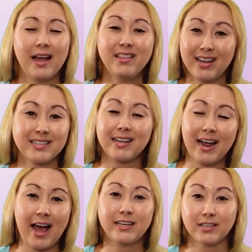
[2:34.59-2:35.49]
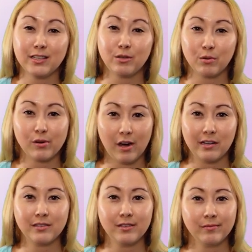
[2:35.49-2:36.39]
and that's going to add to the total
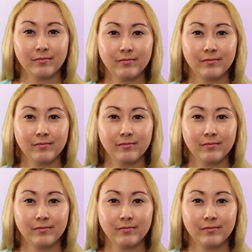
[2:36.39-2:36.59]
cost.